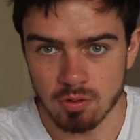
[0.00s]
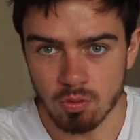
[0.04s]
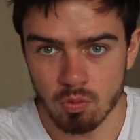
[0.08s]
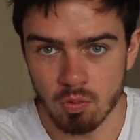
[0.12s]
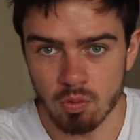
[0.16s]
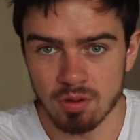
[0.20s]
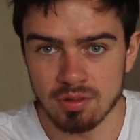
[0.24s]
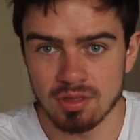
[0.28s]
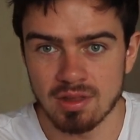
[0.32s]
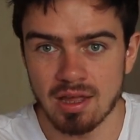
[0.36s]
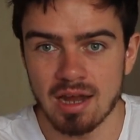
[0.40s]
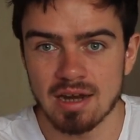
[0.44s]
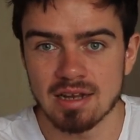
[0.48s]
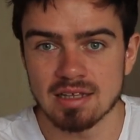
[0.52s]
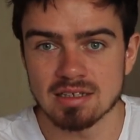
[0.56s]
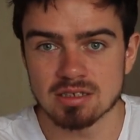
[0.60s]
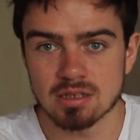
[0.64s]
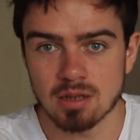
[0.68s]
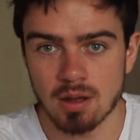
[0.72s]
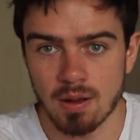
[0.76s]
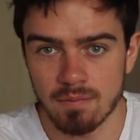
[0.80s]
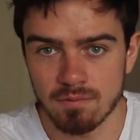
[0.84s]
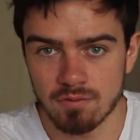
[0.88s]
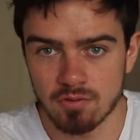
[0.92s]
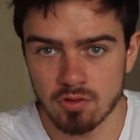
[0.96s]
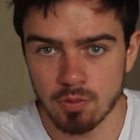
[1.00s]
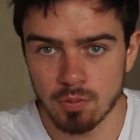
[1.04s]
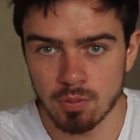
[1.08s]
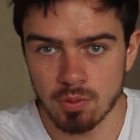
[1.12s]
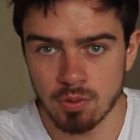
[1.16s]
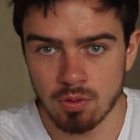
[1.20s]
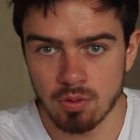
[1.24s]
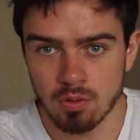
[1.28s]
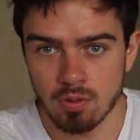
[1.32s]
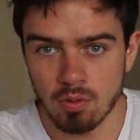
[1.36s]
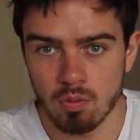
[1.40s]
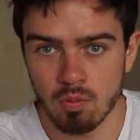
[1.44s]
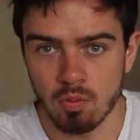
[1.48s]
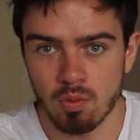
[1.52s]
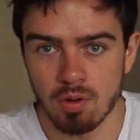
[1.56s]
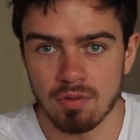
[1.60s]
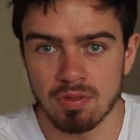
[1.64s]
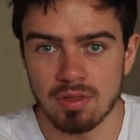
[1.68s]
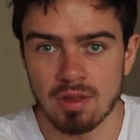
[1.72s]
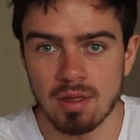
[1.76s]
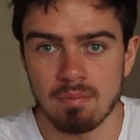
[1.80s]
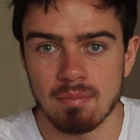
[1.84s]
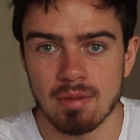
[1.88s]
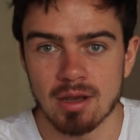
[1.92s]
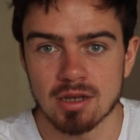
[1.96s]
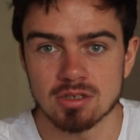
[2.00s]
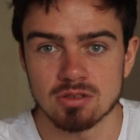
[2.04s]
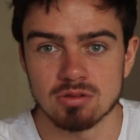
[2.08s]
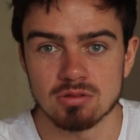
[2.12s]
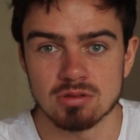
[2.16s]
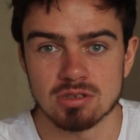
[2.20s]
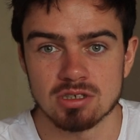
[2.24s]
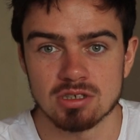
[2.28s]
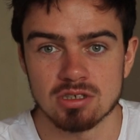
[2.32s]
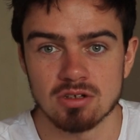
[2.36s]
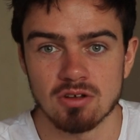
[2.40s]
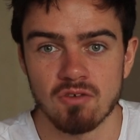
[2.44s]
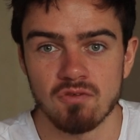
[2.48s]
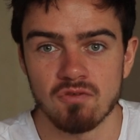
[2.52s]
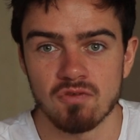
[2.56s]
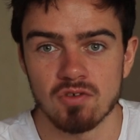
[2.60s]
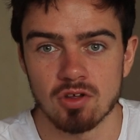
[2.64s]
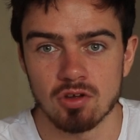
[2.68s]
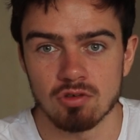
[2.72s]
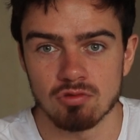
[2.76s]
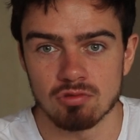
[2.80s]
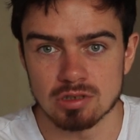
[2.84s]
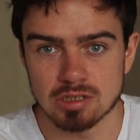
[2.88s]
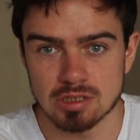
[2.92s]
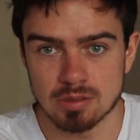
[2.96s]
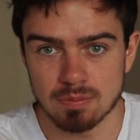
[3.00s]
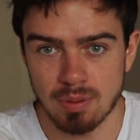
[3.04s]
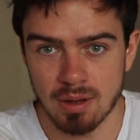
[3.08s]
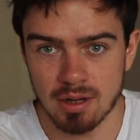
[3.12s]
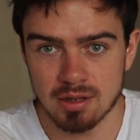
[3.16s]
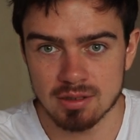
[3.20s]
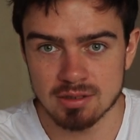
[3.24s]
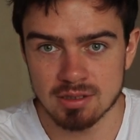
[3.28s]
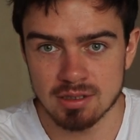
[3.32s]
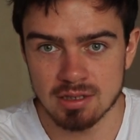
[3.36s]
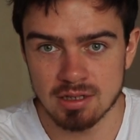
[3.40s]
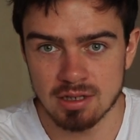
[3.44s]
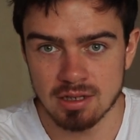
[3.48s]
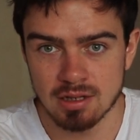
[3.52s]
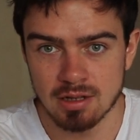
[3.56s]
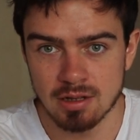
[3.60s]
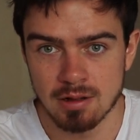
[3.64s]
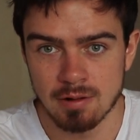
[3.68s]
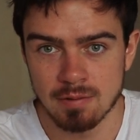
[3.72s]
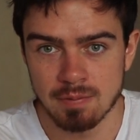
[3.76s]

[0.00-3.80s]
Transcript: One that is comfortable, one that makes you still feel respected,